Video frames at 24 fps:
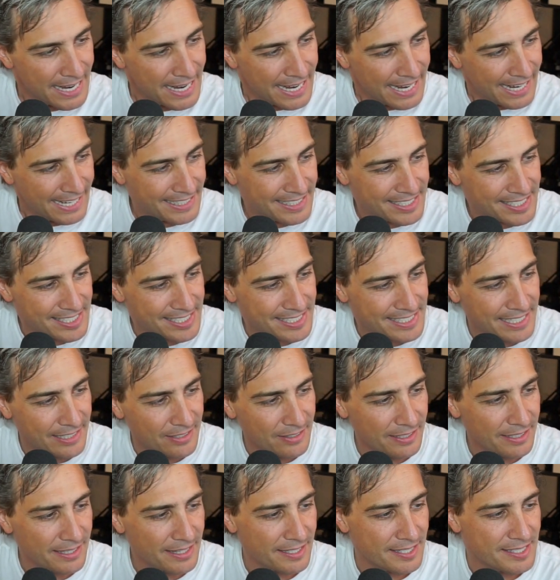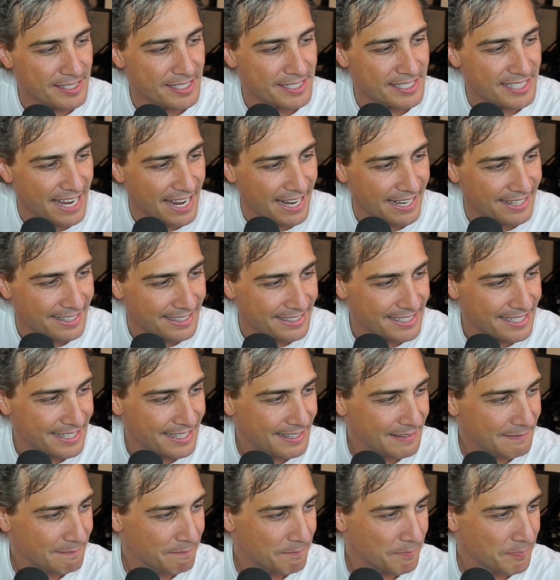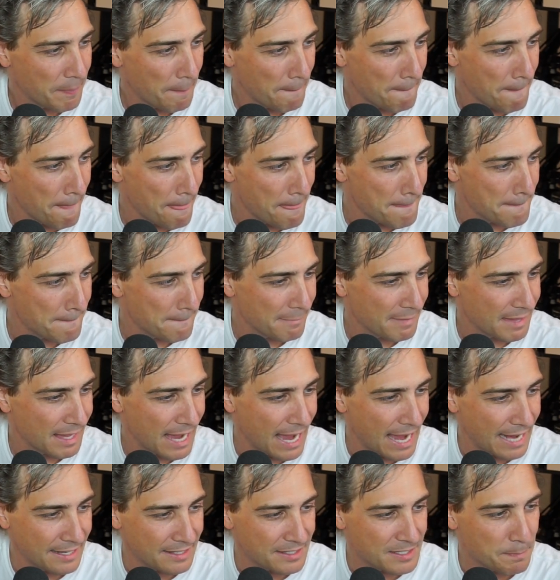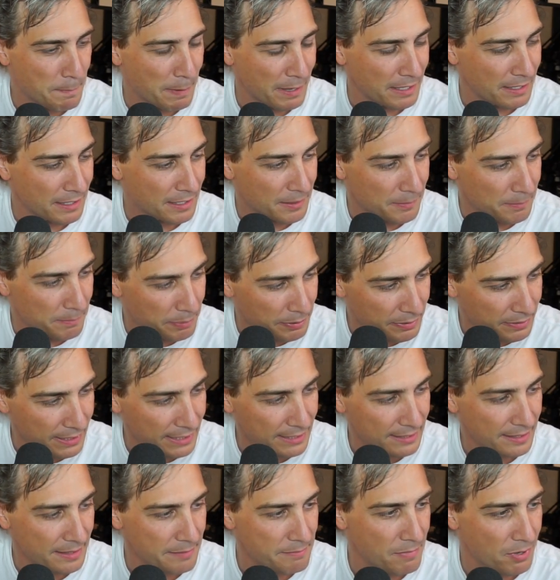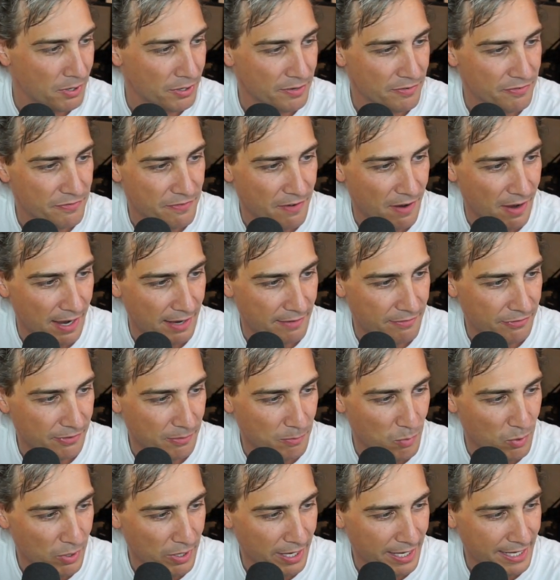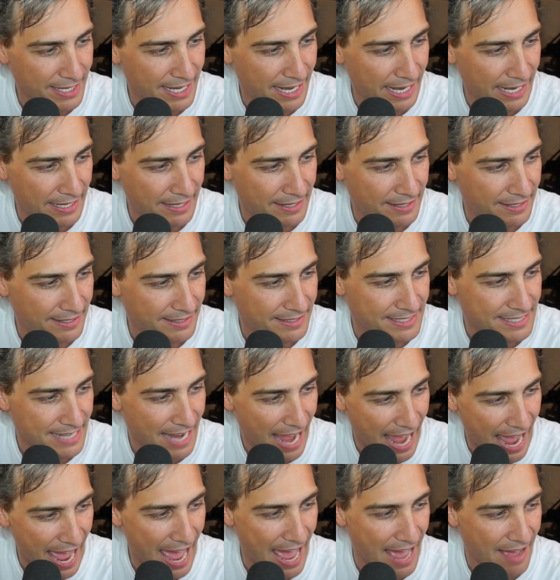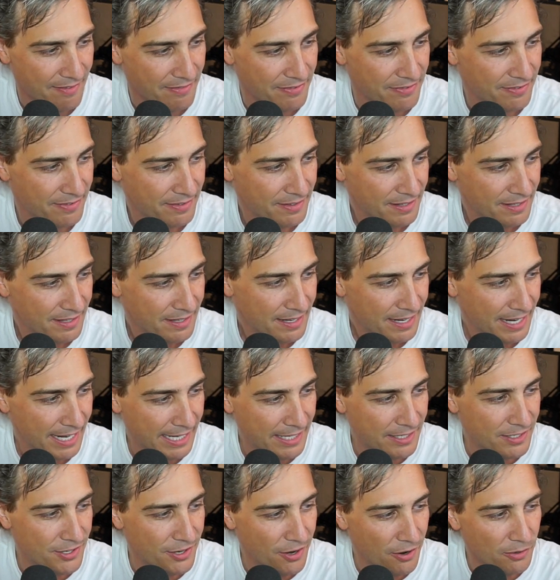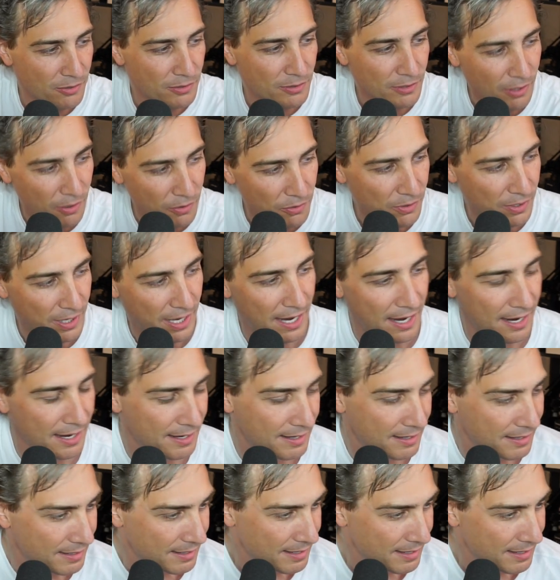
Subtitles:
at the Senate, and it's been completely modified from what I needed it to have. It no longer